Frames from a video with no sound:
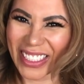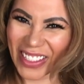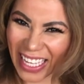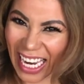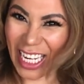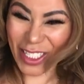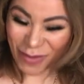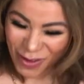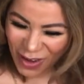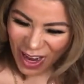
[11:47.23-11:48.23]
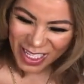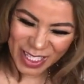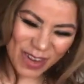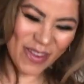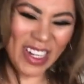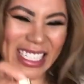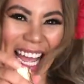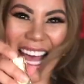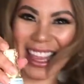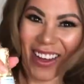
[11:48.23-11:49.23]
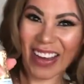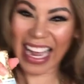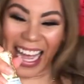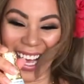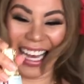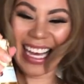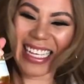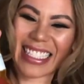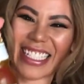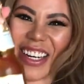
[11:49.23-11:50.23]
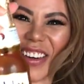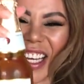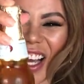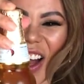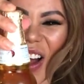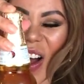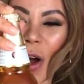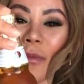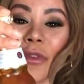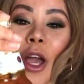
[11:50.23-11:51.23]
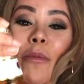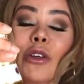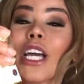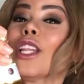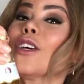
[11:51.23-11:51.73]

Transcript: Okay, let's move on to Modelo, guys. There we go. Modelo